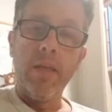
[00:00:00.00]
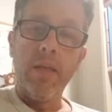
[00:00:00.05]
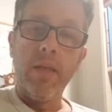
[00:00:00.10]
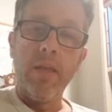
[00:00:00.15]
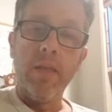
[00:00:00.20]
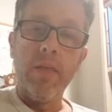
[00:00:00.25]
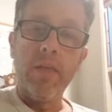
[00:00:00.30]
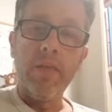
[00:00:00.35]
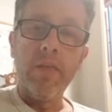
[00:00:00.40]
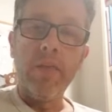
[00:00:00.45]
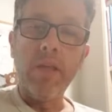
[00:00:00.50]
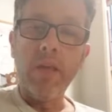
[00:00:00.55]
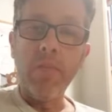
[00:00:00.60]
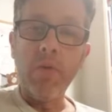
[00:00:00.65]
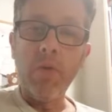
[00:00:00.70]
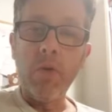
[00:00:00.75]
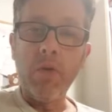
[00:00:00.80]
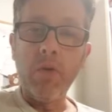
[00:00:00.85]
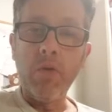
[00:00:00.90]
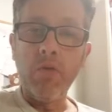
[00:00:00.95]
In this
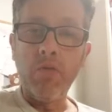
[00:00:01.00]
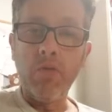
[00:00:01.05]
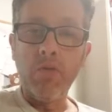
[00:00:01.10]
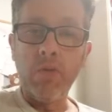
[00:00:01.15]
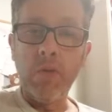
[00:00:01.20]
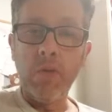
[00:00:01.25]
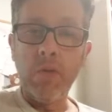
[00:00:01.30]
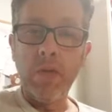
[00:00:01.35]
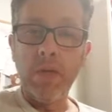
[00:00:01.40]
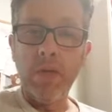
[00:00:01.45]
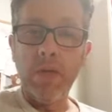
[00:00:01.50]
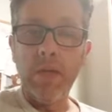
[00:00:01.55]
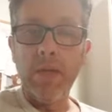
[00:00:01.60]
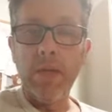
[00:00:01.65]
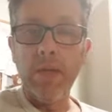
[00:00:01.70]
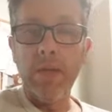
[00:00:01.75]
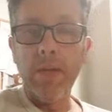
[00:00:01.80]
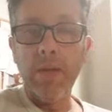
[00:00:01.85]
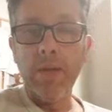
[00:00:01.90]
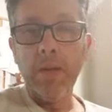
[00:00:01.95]
demo I use
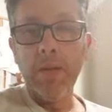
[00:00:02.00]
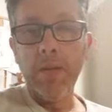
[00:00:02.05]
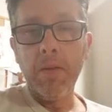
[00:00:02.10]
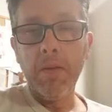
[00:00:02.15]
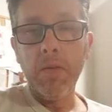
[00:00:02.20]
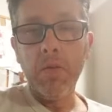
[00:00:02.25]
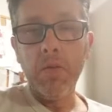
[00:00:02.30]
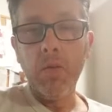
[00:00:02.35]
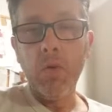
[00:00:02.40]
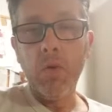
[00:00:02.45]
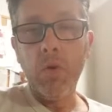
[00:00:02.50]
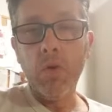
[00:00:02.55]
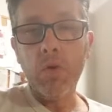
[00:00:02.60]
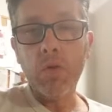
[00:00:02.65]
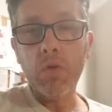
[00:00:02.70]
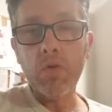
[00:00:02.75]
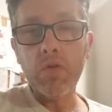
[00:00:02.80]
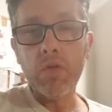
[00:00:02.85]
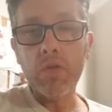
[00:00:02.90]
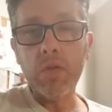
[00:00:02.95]
the two
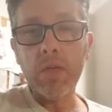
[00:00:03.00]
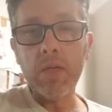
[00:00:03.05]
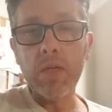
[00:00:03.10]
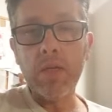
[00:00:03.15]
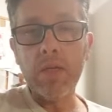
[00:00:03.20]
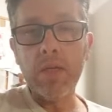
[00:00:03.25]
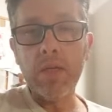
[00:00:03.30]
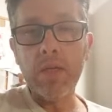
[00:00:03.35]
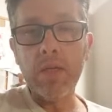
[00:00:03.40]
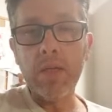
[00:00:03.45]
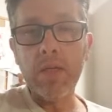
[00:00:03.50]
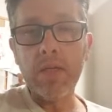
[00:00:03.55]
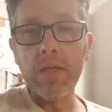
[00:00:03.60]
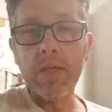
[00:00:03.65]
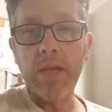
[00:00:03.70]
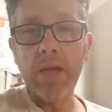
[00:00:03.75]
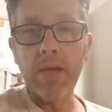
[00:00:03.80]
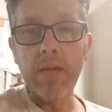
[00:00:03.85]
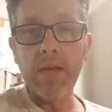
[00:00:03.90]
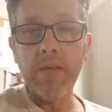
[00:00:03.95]
low-cost uh,
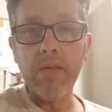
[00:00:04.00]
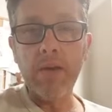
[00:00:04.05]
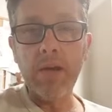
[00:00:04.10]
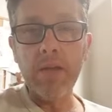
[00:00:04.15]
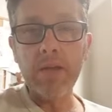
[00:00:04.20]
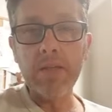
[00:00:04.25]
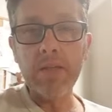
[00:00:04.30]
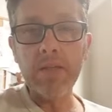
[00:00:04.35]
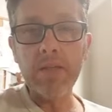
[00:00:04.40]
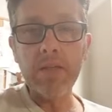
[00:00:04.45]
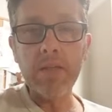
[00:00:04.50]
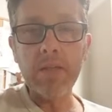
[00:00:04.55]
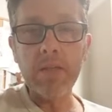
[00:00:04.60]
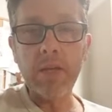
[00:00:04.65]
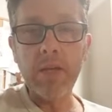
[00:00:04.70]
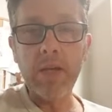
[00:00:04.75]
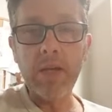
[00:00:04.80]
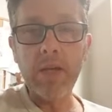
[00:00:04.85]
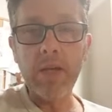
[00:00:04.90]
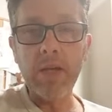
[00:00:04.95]
SDR devices, the
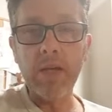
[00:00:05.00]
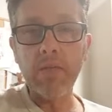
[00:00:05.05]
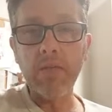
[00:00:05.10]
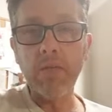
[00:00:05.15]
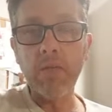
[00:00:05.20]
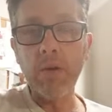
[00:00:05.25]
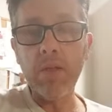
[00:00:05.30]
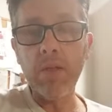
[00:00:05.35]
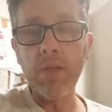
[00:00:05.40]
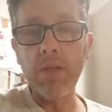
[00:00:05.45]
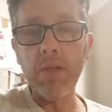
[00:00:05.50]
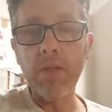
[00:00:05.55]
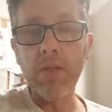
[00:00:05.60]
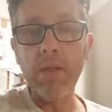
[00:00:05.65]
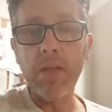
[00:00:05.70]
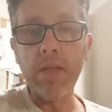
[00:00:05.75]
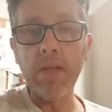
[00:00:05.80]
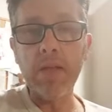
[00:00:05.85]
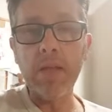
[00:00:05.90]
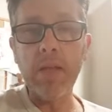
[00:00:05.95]
HackRF One and
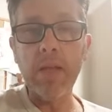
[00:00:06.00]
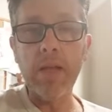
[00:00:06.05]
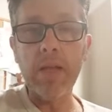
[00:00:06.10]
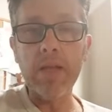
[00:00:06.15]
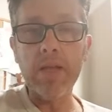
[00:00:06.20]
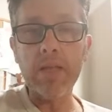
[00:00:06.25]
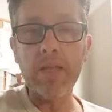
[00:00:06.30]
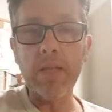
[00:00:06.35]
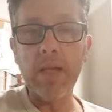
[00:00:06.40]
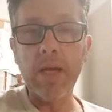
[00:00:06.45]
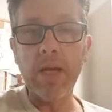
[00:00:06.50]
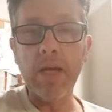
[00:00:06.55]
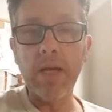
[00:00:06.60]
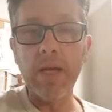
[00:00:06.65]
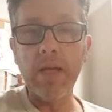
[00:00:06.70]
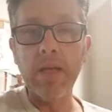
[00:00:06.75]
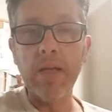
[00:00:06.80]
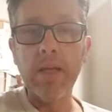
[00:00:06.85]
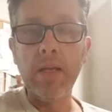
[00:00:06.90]
the RTL SDR.